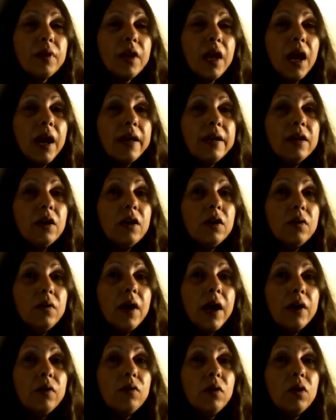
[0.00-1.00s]
I know
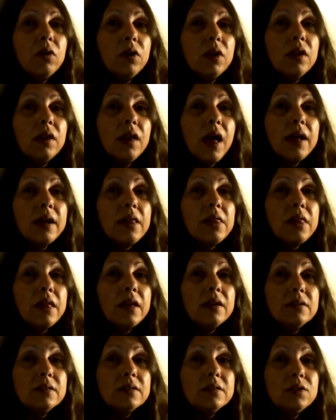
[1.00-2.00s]
I roll a lot of
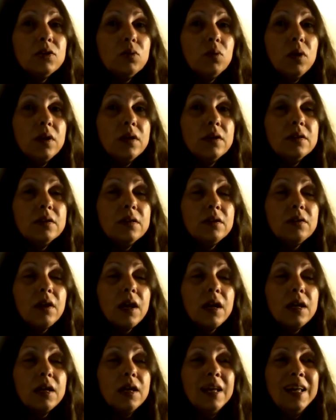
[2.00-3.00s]
things into one, don't I?